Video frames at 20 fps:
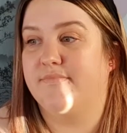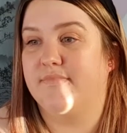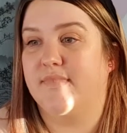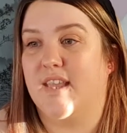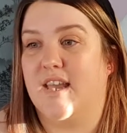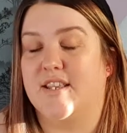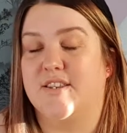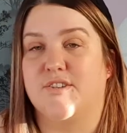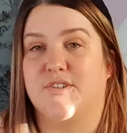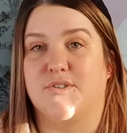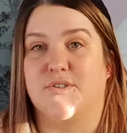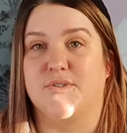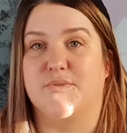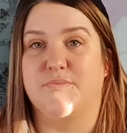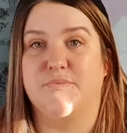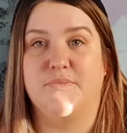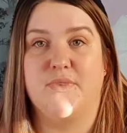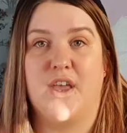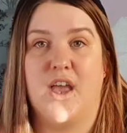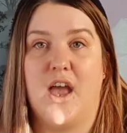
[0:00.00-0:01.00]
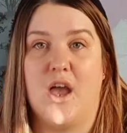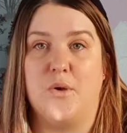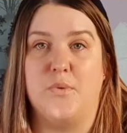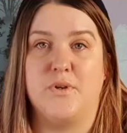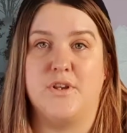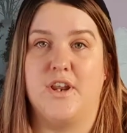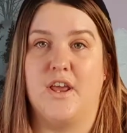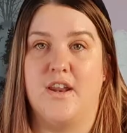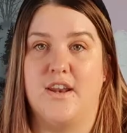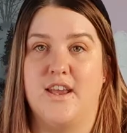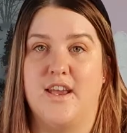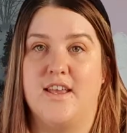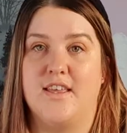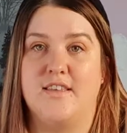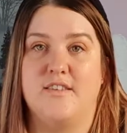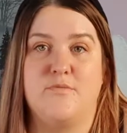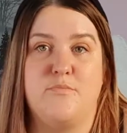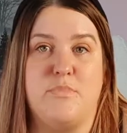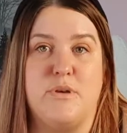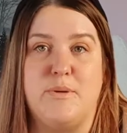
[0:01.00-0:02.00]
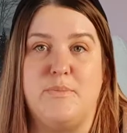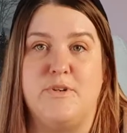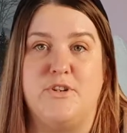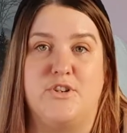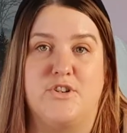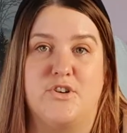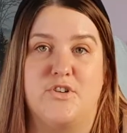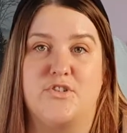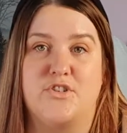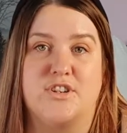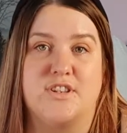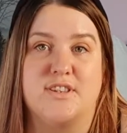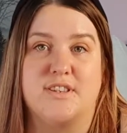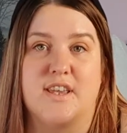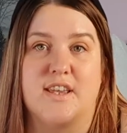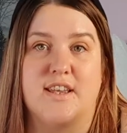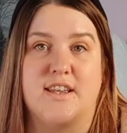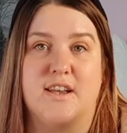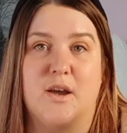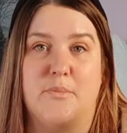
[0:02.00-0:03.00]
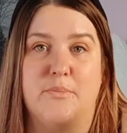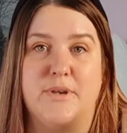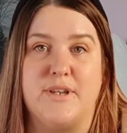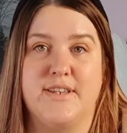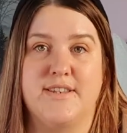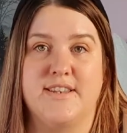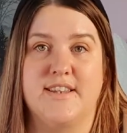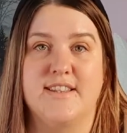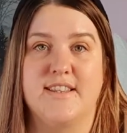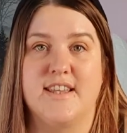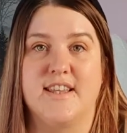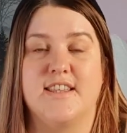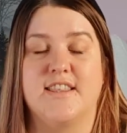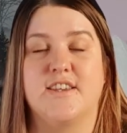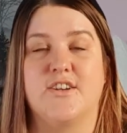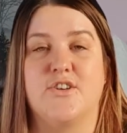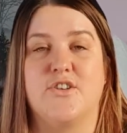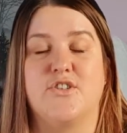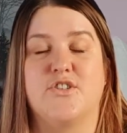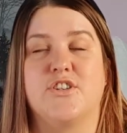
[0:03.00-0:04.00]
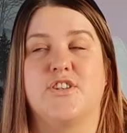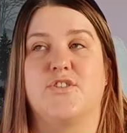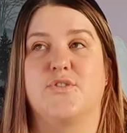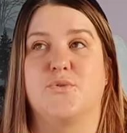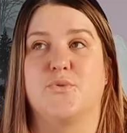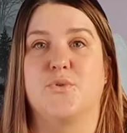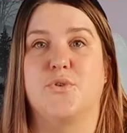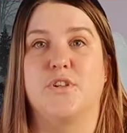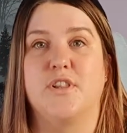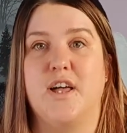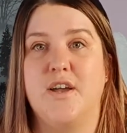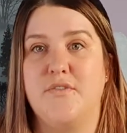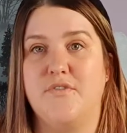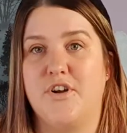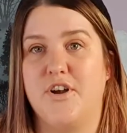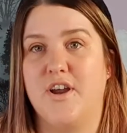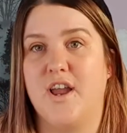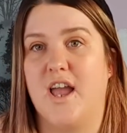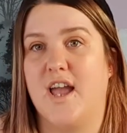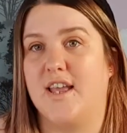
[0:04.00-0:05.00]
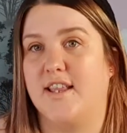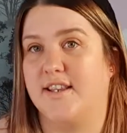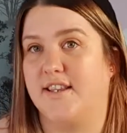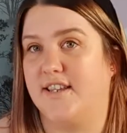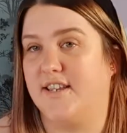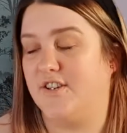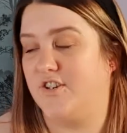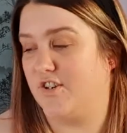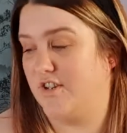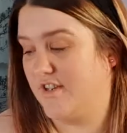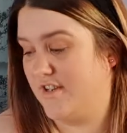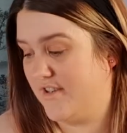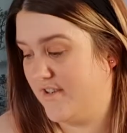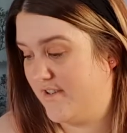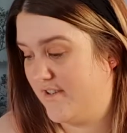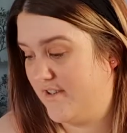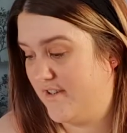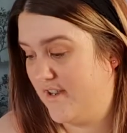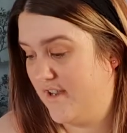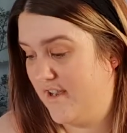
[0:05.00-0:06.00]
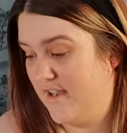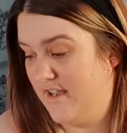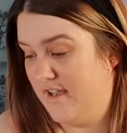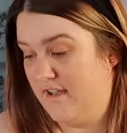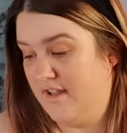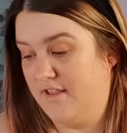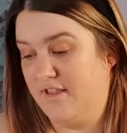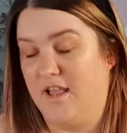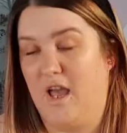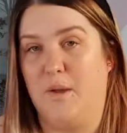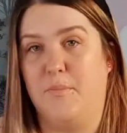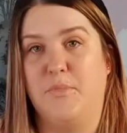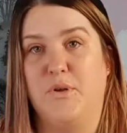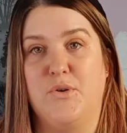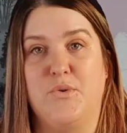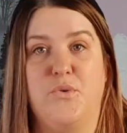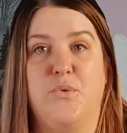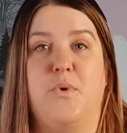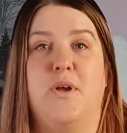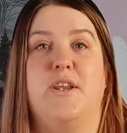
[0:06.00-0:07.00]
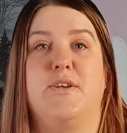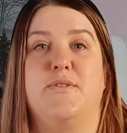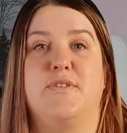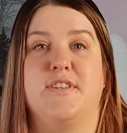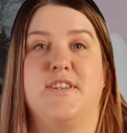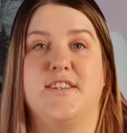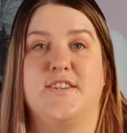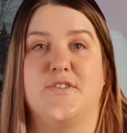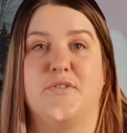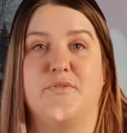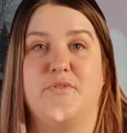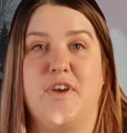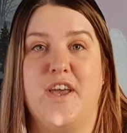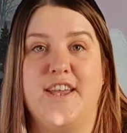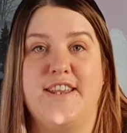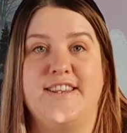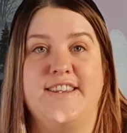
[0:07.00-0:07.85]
i don't know how he done it babies are just like amazing like they're just so clever and he just let me know when he was needing fed